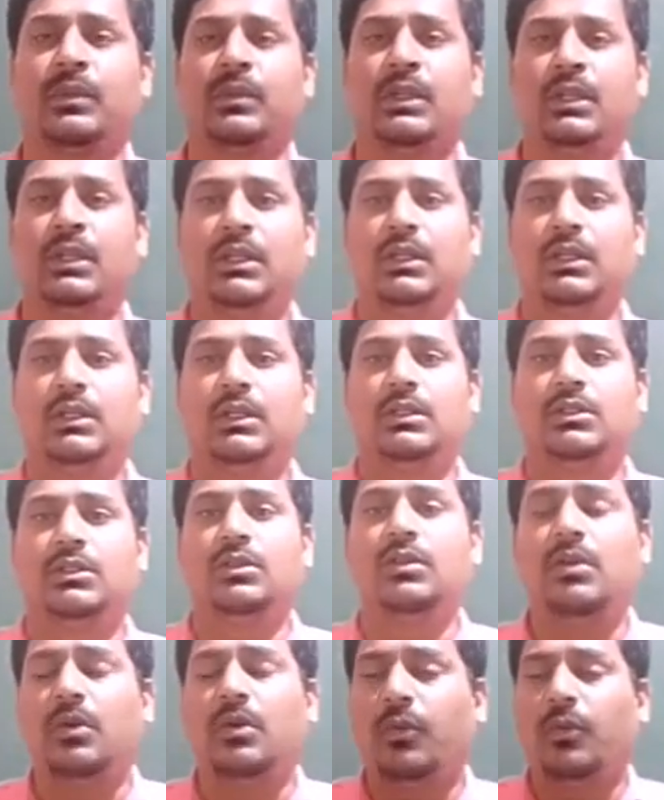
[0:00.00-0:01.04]
So
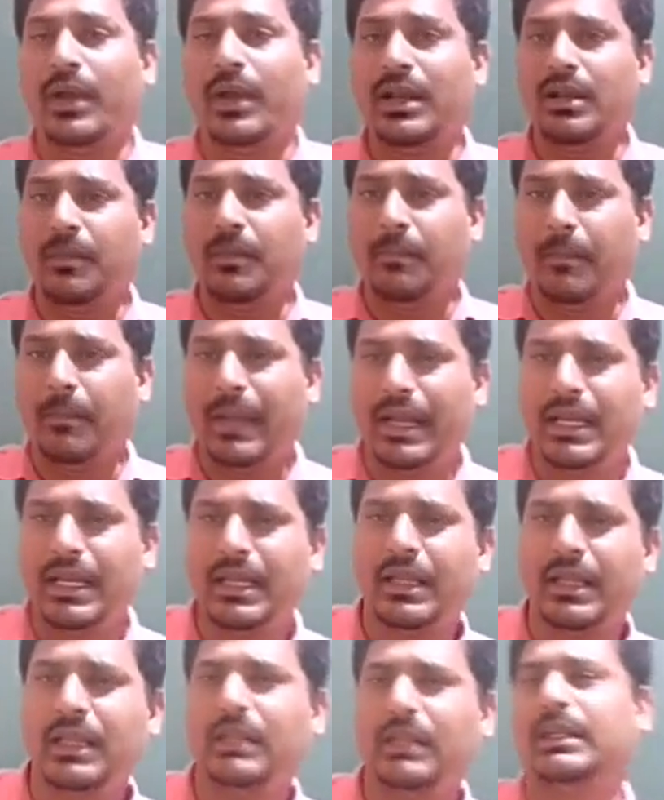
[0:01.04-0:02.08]
when many
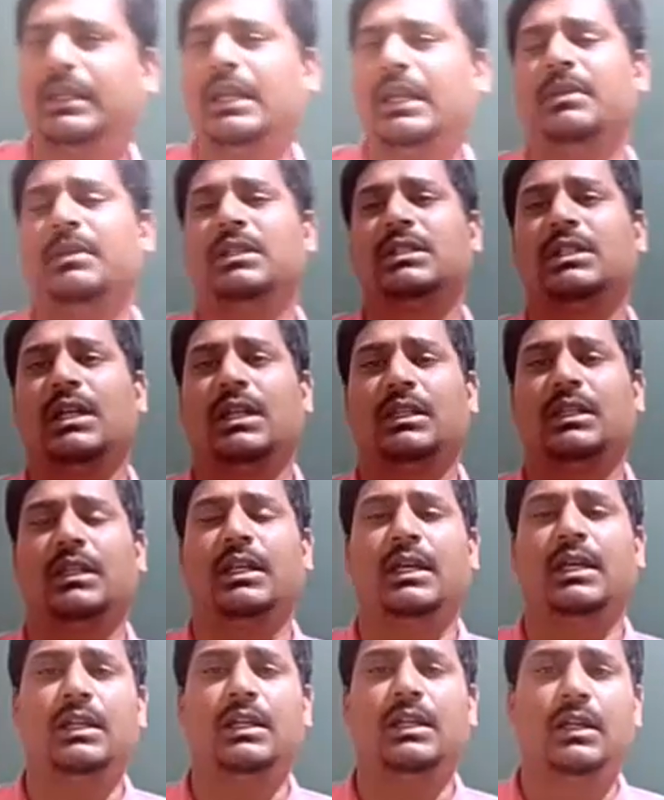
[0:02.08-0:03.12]
tables are there,
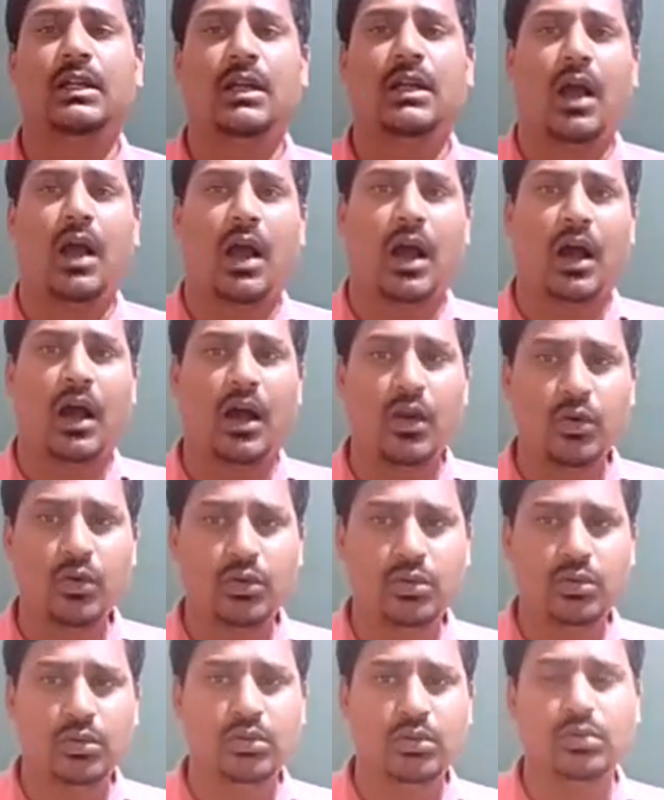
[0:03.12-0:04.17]
how
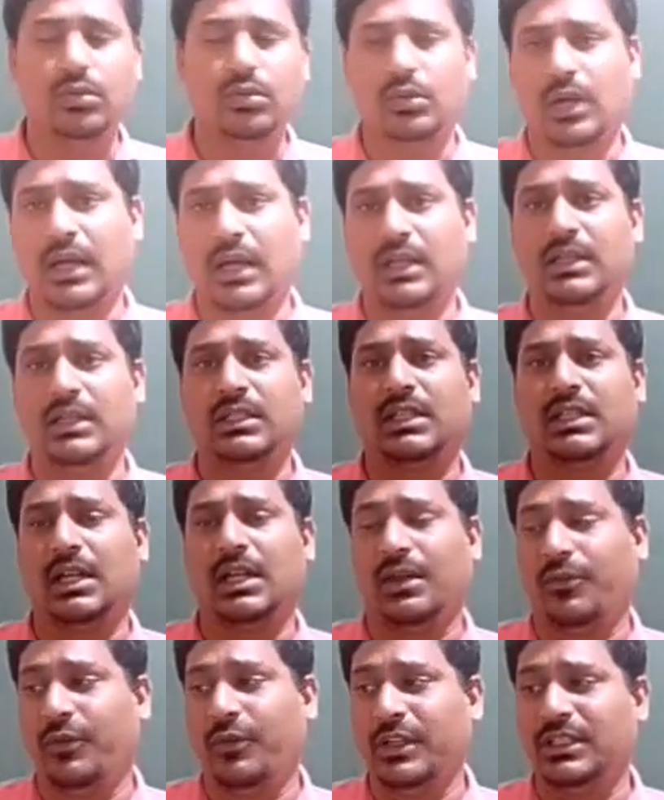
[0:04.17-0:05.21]
to understand
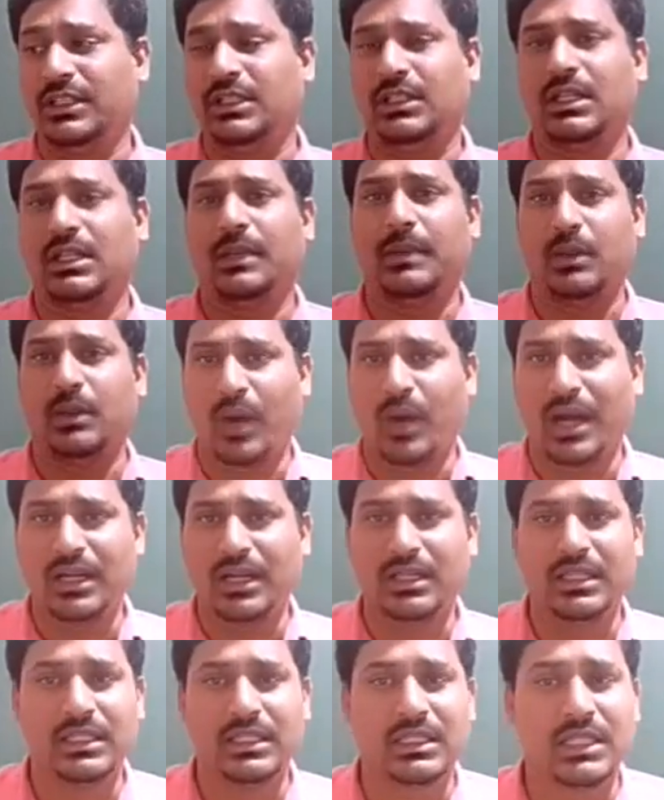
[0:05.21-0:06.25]
which table, what this
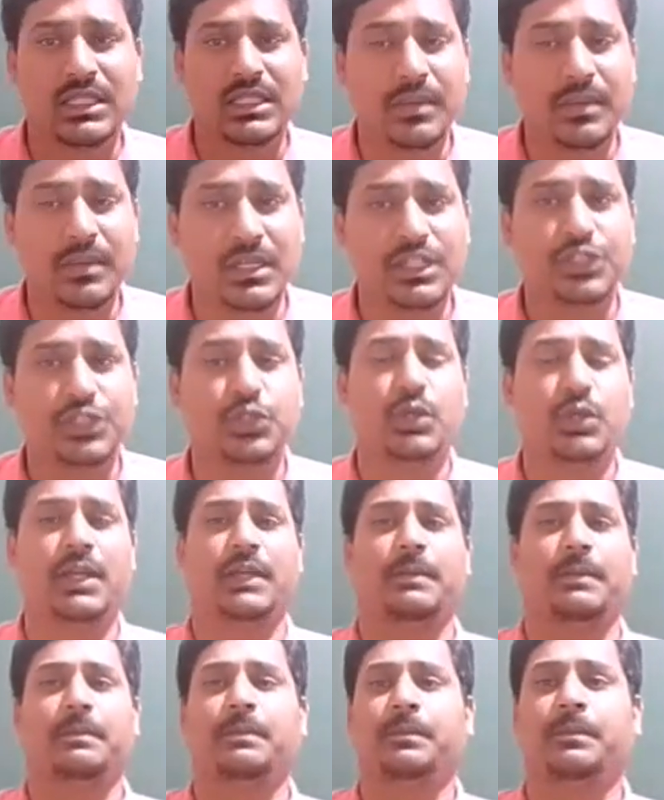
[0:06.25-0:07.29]
table is showing?
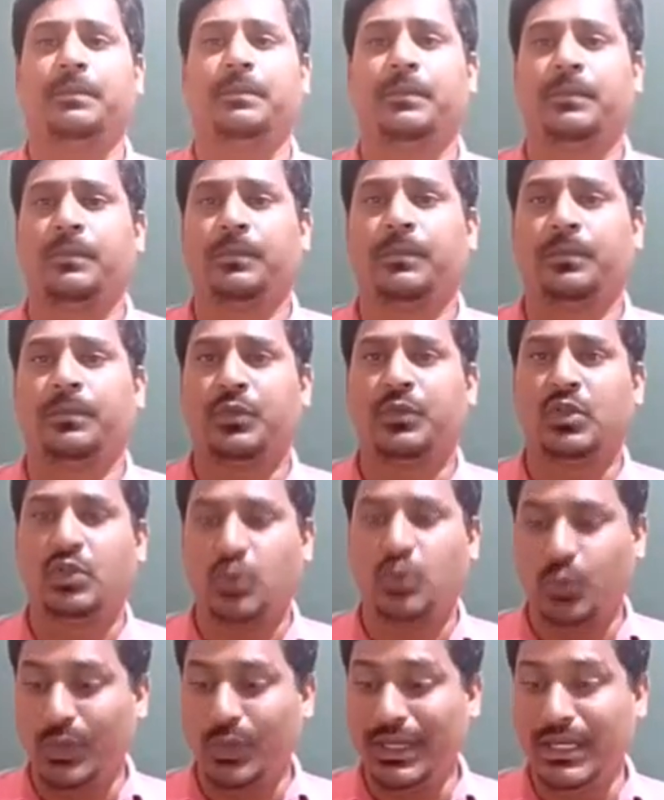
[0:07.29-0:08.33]
So we
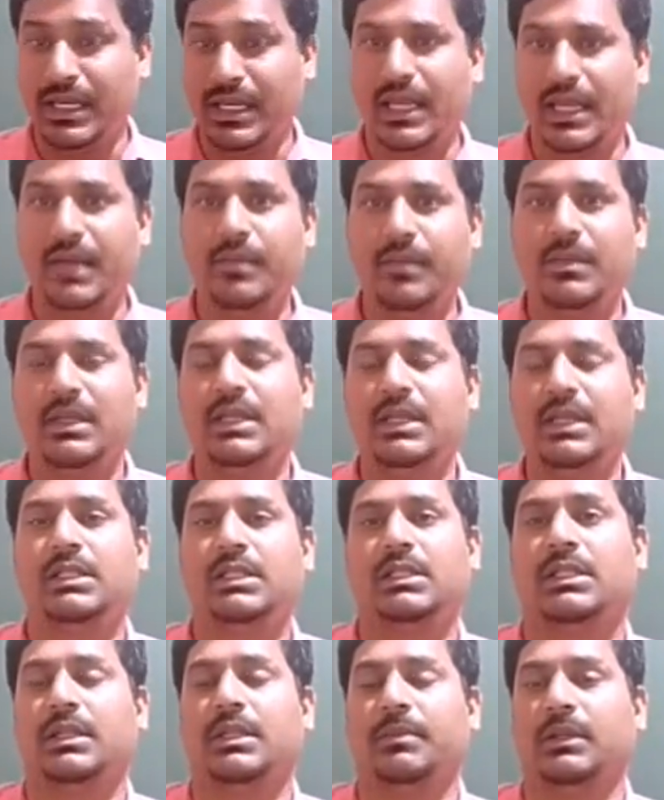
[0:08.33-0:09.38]
name each
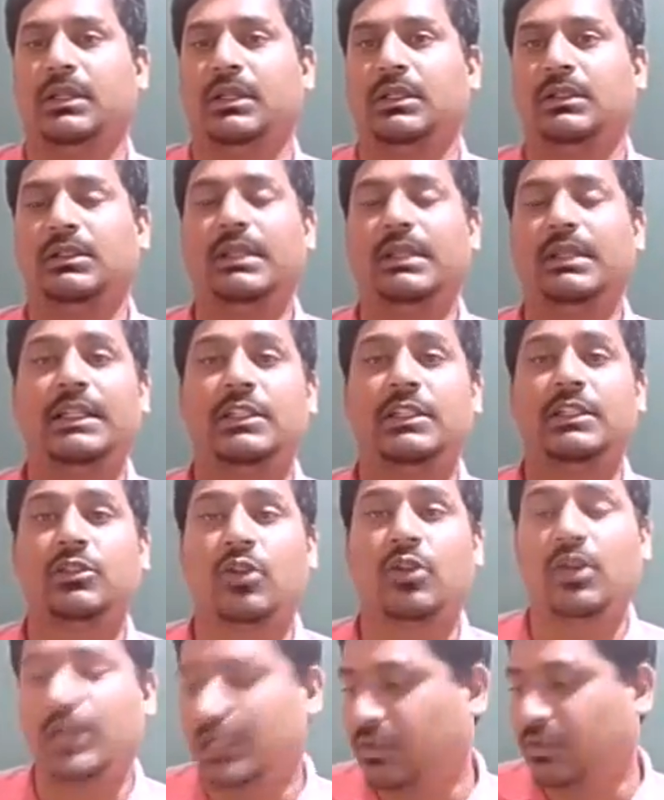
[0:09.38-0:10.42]
table. That is called as
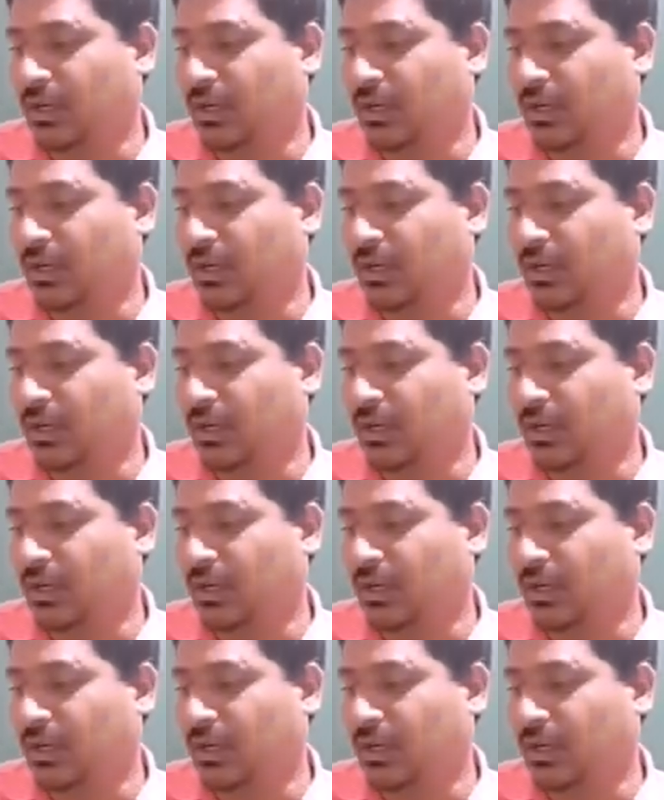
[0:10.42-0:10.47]
what?